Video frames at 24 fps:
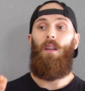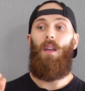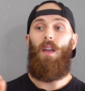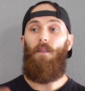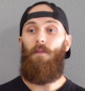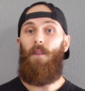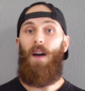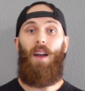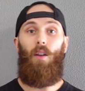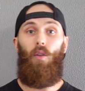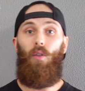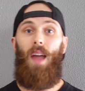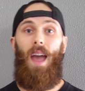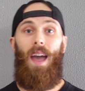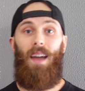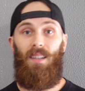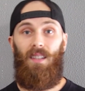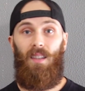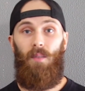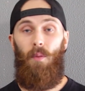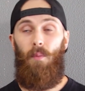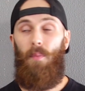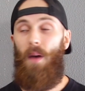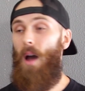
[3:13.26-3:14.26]
If I don't
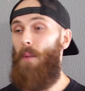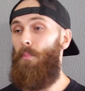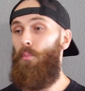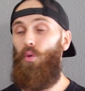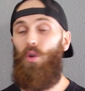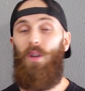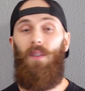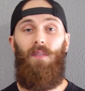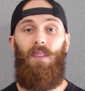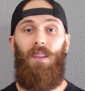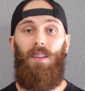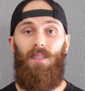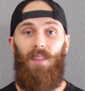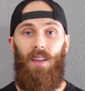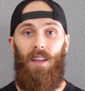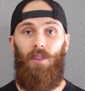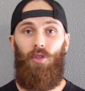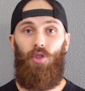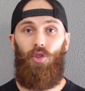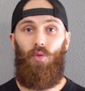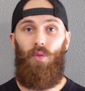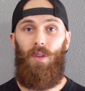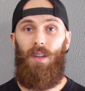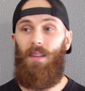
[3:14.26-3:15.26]
ask them about previous
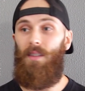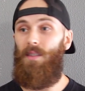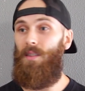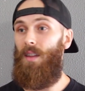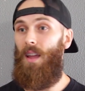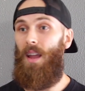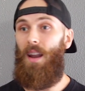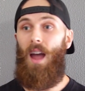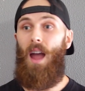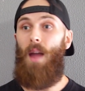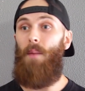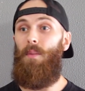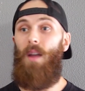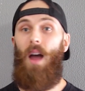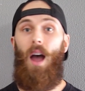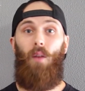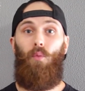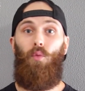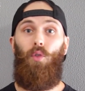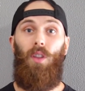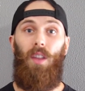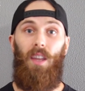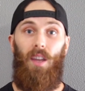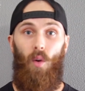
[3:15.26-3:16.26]
injuries and I'm
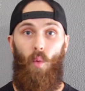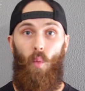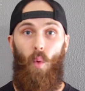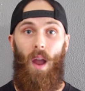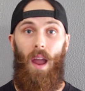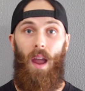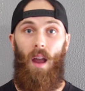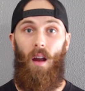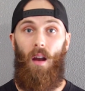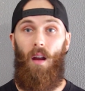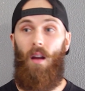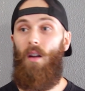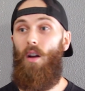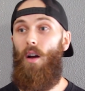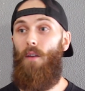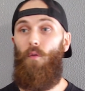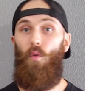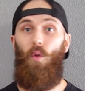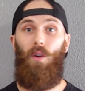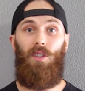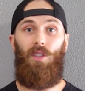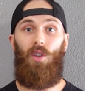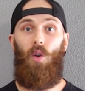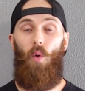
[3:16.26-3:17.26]
not really aware of
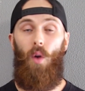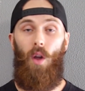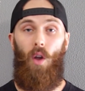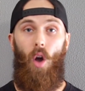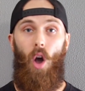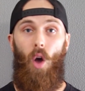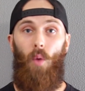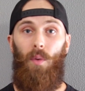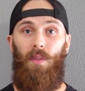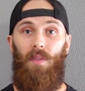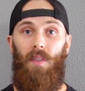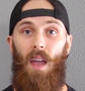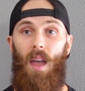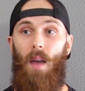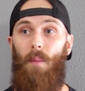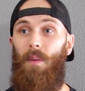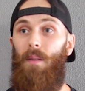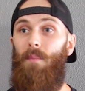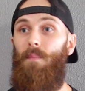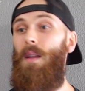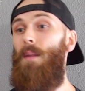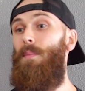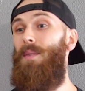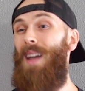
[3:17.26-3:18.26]
what's going on with them,
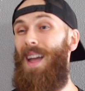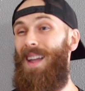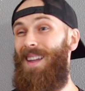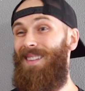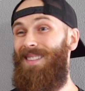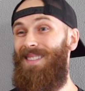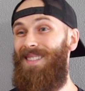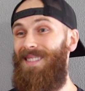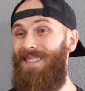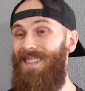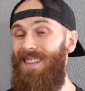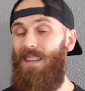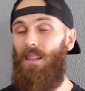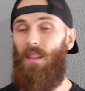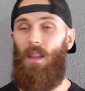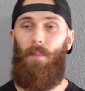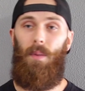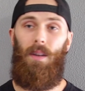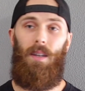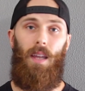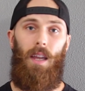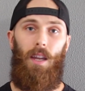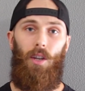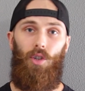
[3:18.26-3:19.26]
and maybe I can see
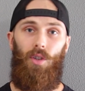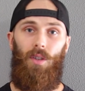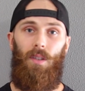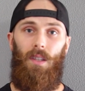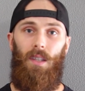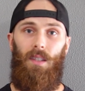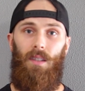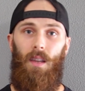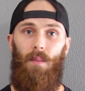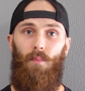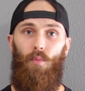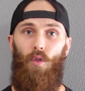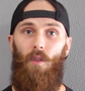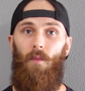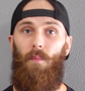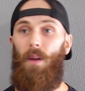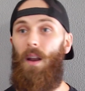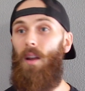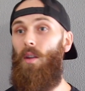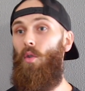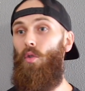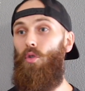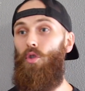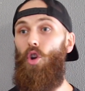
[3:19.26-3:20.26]
limitations as they move,
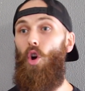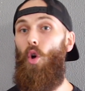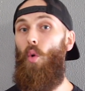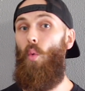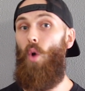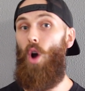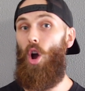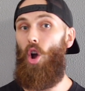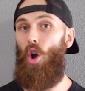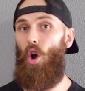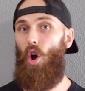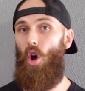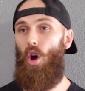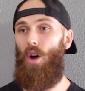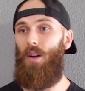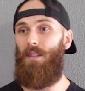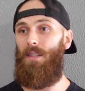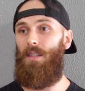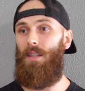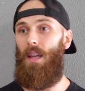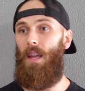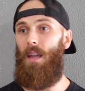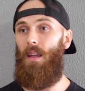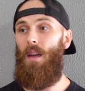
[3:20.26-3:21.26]
but I don't know what
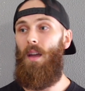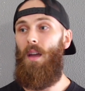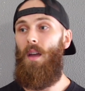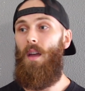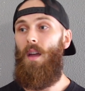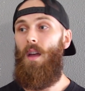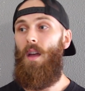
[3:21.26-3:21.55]
caused it,